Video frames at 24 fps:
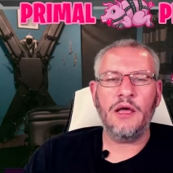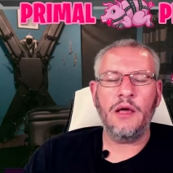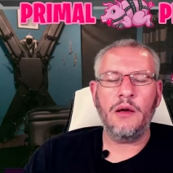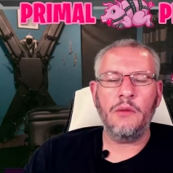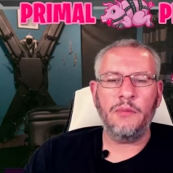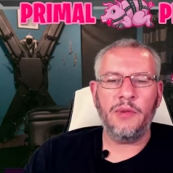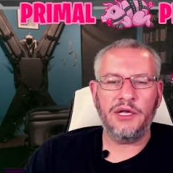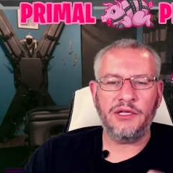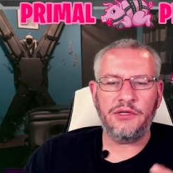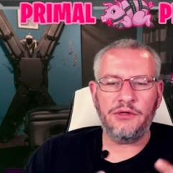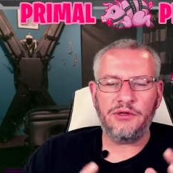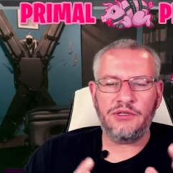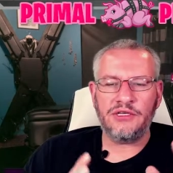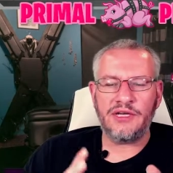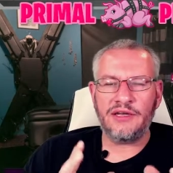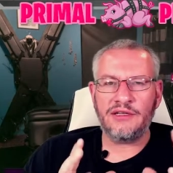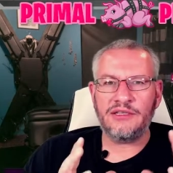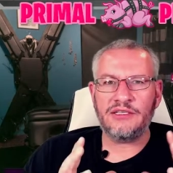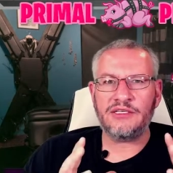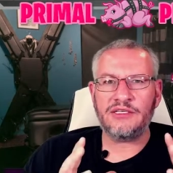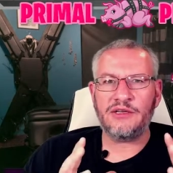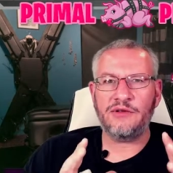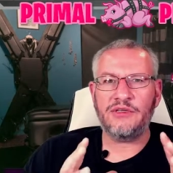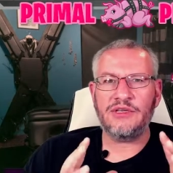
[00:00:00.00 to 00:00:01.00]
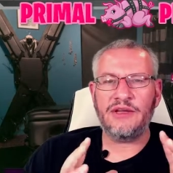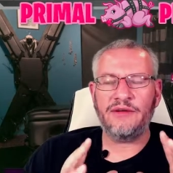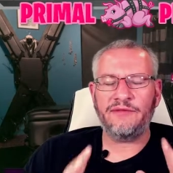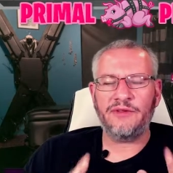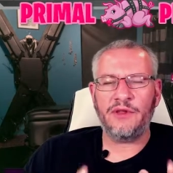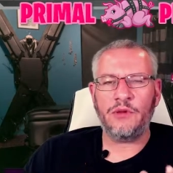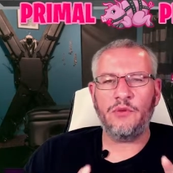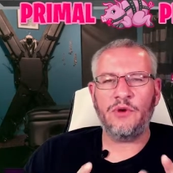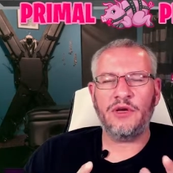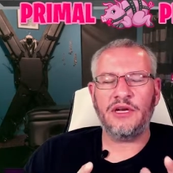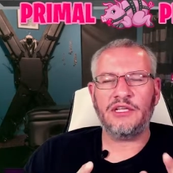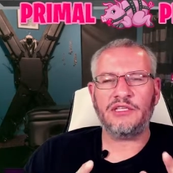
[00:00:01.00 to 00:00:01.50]
But you de- so you
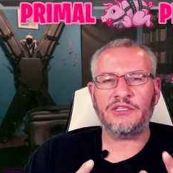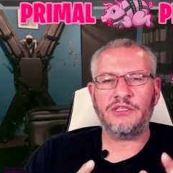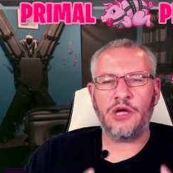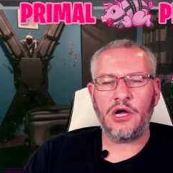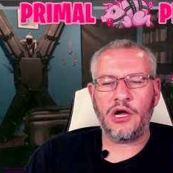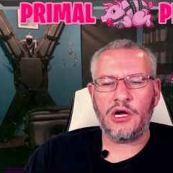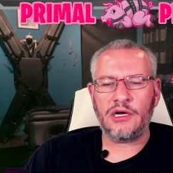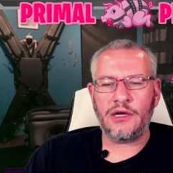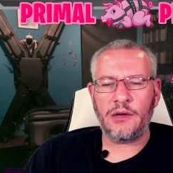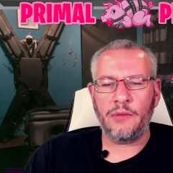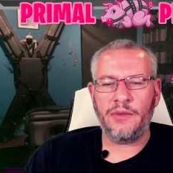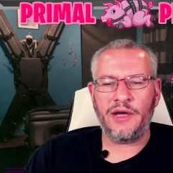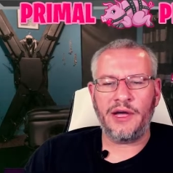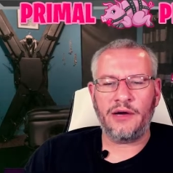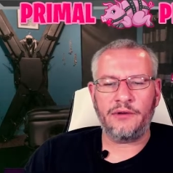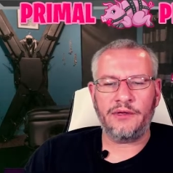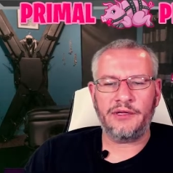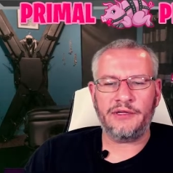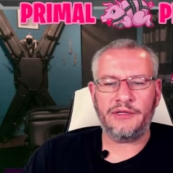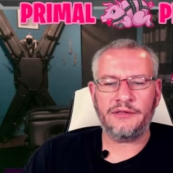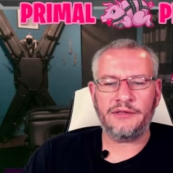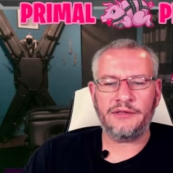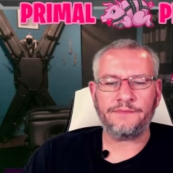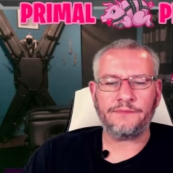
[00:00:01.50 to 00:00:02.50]
definitely want to talk about it.